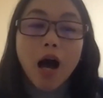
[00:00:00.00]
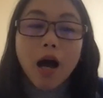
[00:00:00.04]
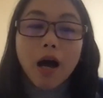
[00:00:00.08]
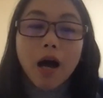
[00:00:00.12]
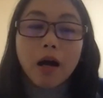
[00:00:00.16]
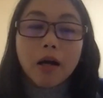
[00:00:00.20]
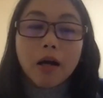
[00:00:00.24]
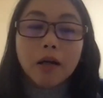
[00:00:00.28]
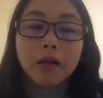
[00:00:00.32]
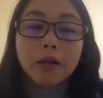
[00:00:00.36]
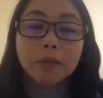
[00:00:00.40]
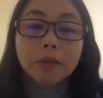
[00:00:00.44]

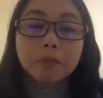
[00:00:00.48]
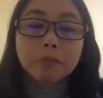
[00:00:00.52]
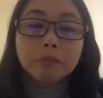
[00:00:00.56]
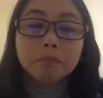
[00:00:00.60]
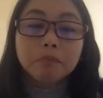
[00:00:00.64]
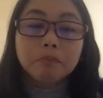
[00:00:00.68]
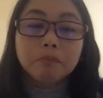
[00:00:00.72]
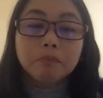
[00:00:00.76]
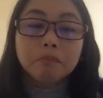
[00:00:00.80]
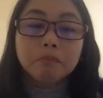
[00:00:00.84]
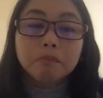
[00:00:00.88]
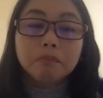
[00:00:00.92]

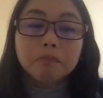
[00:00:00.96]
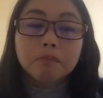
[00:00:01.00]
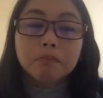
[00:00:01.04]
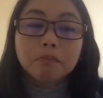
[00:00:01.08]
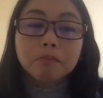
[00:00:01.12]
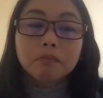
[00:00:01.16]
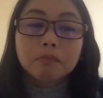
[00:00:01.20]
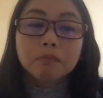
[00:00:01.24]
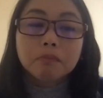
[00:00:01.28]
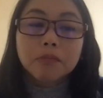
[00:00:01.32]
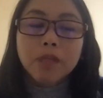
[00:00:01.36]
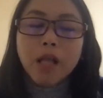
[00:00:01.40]
Um,
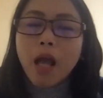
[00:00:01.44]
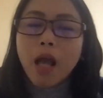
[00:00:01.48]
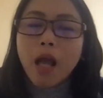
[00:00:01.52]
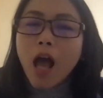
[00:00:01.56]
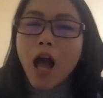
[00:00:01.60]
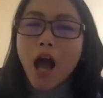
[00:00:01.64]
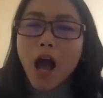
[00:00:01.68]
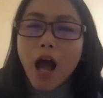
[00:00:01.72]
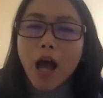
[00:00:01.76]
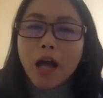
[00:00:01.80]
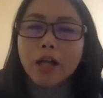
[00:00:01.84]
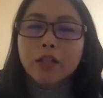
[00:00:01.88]

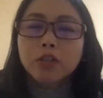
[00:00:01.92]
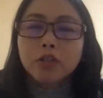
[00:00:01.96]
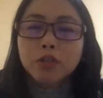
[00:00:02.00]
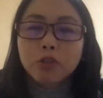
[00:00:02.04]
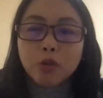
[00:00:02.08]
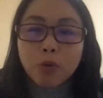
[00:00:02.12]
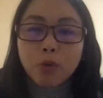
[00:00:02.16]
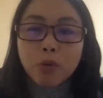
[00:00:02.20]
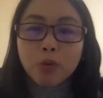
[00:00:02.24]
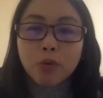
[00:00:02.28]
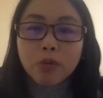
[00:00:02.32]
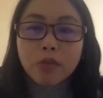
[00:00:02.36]
I
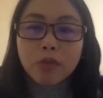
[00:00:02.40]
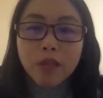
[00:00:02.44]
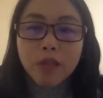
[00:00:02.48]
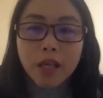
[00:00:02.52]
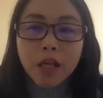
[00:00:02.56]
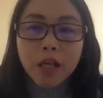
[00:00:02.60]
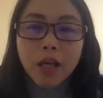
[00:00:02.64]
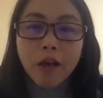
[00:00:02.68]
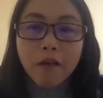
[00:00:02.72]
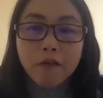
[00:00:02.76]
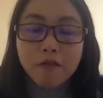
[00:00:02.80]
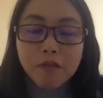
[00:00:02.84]
don't
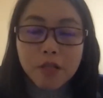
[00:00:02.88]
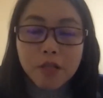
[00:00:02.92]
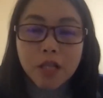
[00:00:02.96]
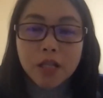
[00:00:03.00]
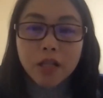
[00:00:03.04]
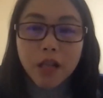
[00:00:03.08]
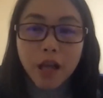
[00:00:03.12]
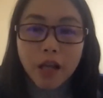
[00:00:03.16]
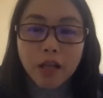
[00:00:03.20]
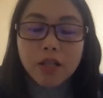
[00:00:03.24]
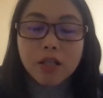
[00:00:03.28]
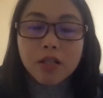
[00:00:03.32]
think I've
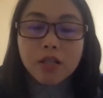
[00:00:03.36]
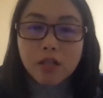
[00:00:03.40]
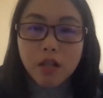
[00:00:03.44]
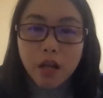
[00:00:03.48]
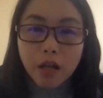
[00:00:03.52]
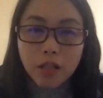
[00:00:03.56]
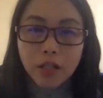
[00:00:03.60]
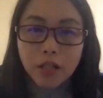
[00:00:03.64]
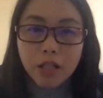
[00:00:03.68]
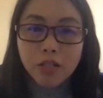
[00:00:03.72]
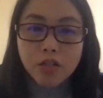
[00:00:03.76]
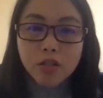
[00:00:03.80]
seen any
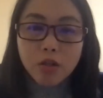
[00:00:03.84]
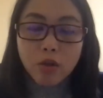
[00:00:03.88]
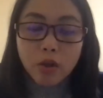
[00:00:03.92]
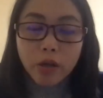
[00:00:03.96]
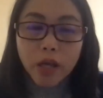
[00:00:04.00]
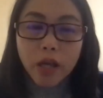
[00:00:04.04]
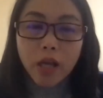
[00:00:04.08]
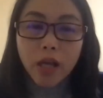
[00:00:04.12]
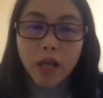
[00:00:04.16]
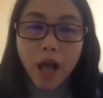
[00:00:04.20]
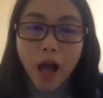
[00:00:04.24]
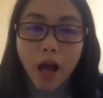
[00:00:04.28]
studies
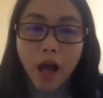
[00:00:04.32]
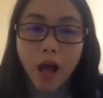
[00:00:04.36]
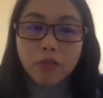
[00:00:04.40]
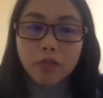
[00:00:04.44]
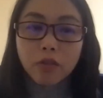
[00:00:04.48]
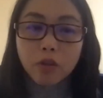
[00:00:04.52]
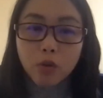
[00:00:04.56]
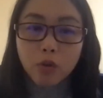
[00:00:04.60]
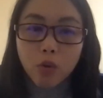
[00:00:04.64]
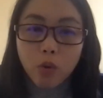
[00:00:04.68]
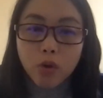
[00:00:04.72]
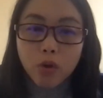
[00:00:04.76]
looking at
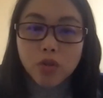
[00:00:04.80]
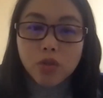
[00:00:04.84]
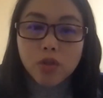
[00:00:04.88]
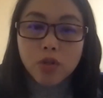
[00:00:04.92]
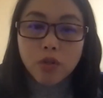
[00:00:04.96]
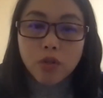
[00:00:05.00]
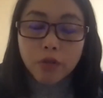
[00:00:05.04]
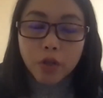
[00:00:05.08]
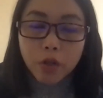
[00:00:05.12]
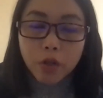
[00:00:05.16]
the course of